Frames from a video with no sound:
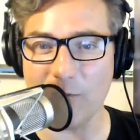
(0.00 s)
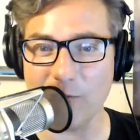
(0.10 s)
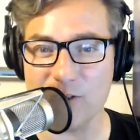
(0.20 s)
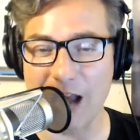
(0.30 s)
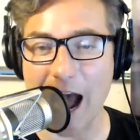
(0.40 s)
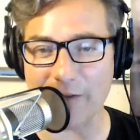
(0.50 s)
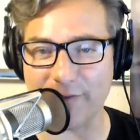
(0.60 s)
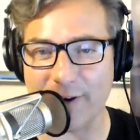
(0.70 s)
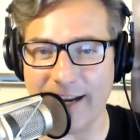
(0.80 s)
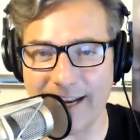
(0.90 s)

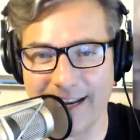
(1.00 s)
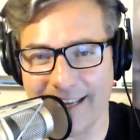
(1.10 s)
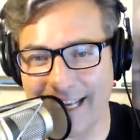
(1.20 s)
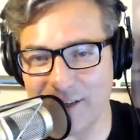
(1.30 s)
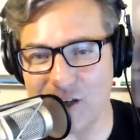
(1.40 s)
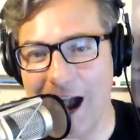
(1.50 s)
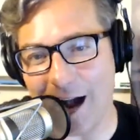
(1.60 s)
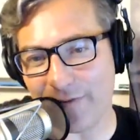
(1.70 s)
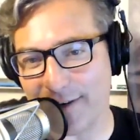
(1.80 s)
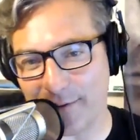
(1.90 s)
Joffrey. King
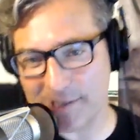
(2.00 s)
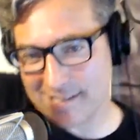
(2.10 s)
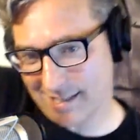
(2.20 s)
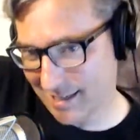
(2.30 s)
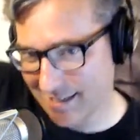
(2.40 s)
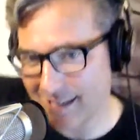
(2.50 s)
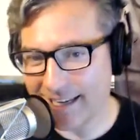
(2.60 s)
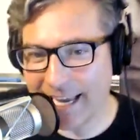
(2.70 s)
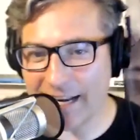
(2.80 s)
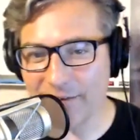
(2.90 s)
Joffrey was
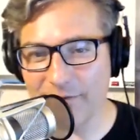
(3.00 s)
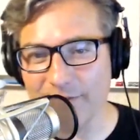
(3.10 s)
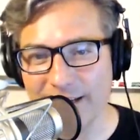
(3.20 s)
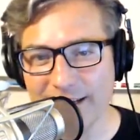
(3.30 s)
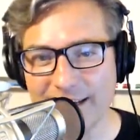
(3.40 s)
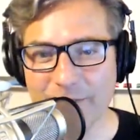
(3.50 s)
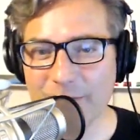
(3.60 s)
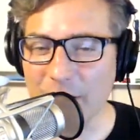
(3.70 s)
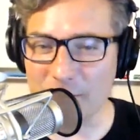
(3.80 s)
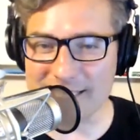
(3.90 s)
kind of,
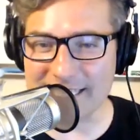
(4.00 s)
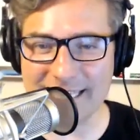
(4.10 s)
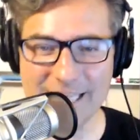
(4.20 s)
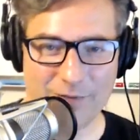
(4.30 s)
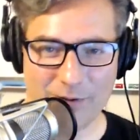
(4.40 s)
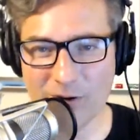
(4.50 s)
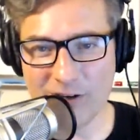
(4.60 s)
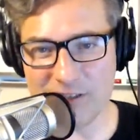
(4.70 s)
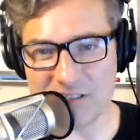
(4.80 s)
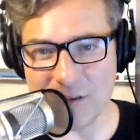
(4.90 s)
is he evil or
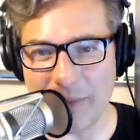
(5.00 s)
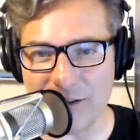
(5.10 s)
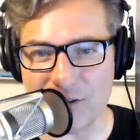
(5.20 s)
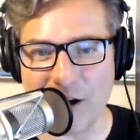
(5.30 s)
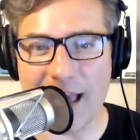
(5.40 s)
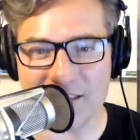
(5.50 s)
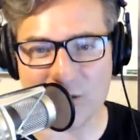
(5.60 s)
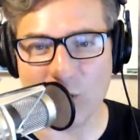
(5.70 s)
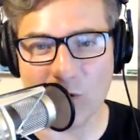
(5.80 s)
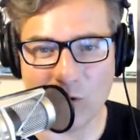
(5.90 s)
just a major
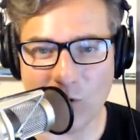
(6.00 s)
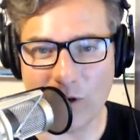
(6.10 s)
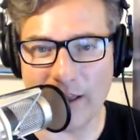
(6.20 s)
asshole?